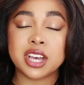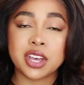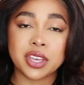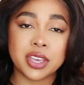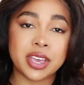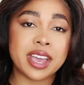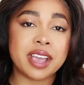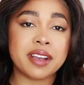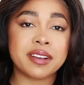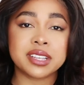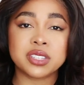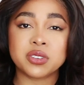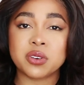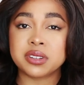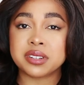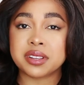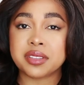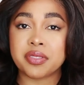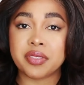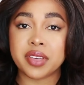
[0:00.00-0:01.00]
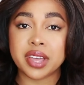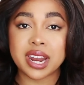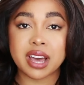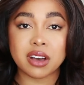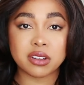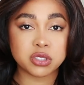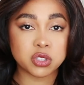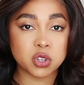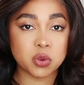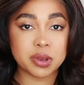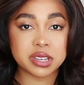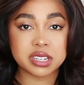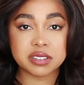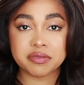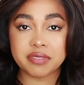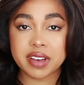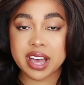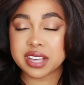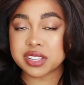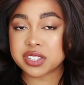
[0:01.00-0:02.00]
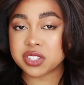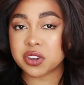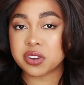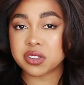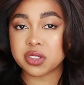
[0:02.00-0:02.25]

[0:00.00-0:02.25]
your hair is going to thin out so much faster.